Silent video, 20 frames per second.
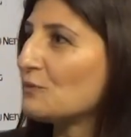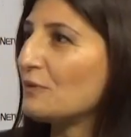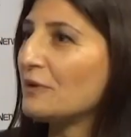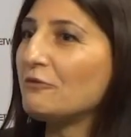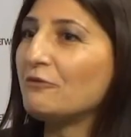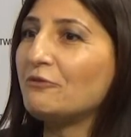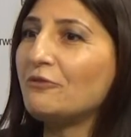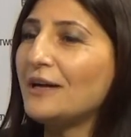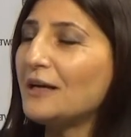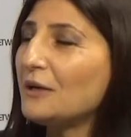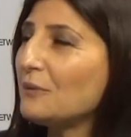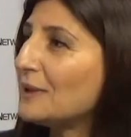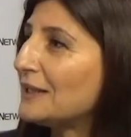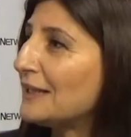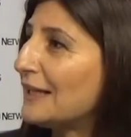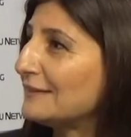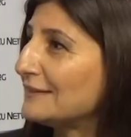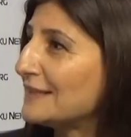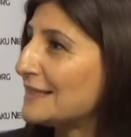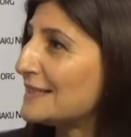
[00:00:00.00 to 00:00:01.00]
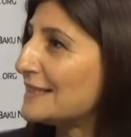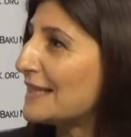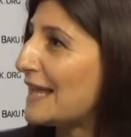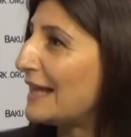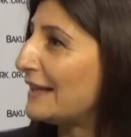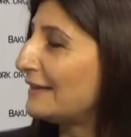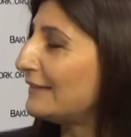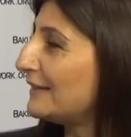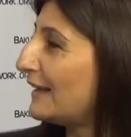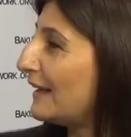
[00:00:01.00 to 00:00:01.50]
We very well
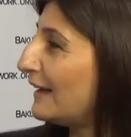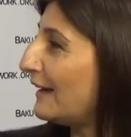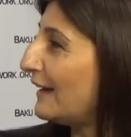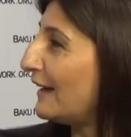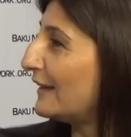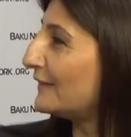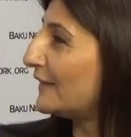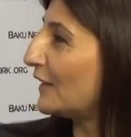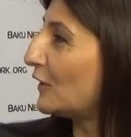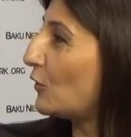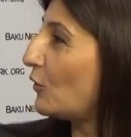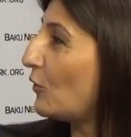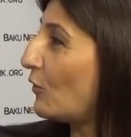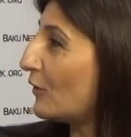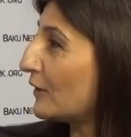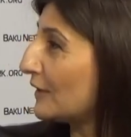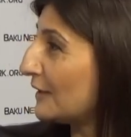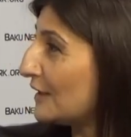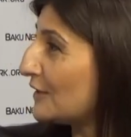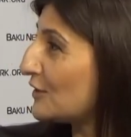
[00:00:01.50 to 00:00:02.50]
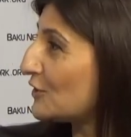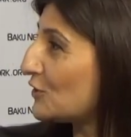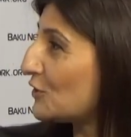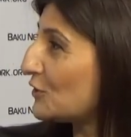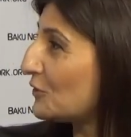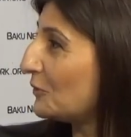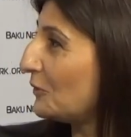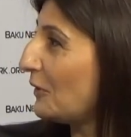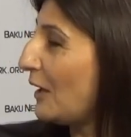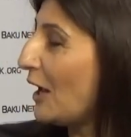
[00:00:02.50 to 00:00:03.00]
understand the core
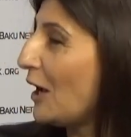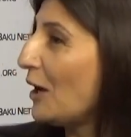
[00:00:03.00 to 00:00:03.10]
issue,